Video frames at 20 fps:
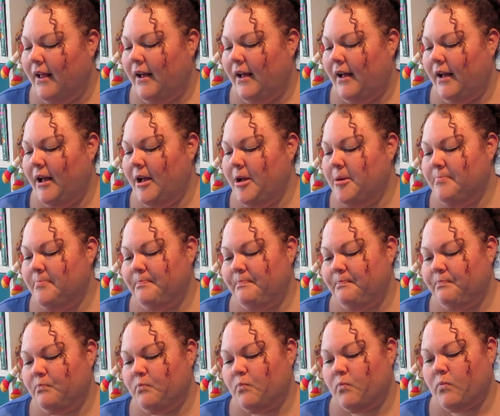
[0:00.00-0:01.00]

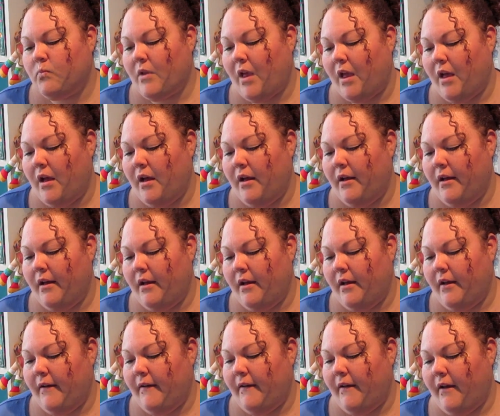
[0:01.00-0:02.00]

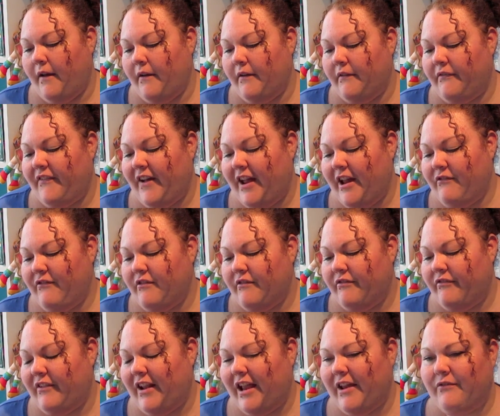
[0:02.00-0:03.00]
Favourite
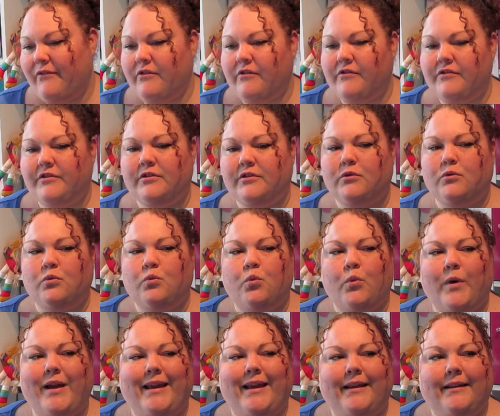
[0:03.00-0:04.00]
flavour of
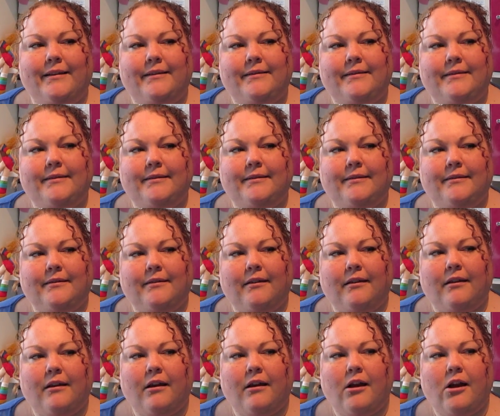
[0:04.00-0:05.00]
sweets?
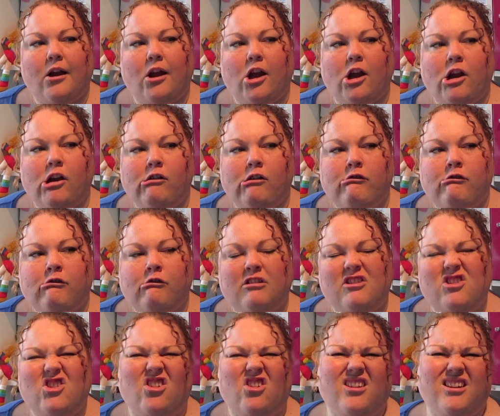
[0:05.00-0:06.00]

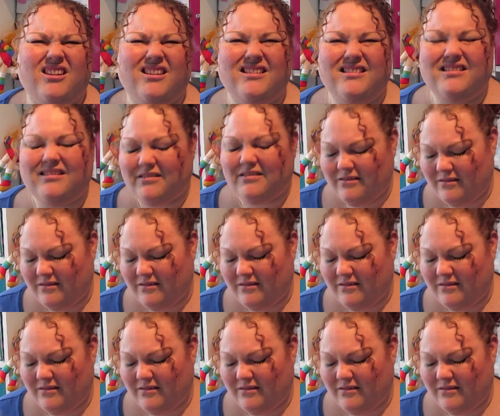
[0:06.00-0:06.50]
Chocolate.